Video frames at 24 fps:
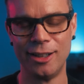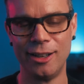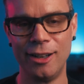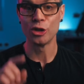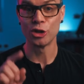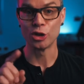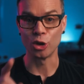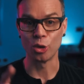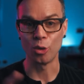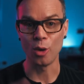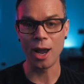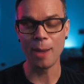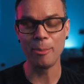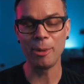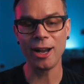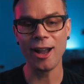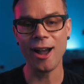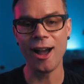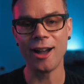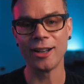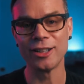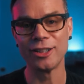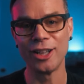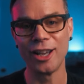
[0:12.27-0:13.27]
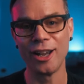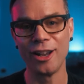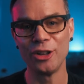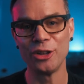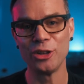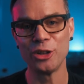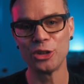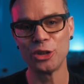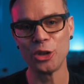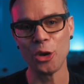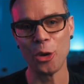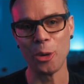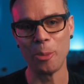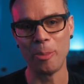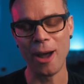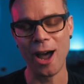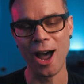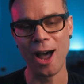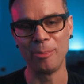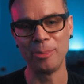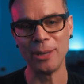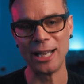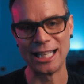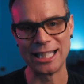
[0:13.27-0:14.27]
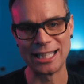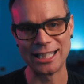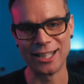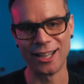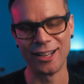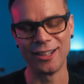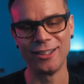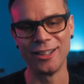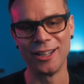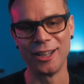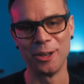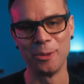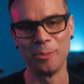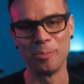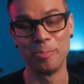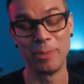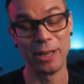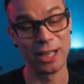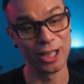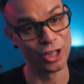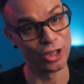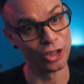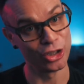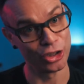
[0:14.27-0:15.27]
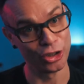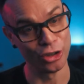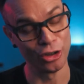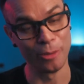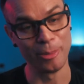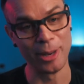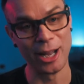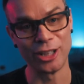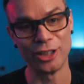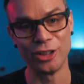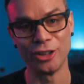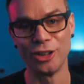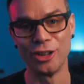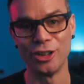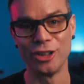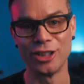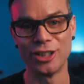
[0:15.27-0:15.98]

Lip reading: So grab a cocktail and a soda pop and settle in, because you're about to learn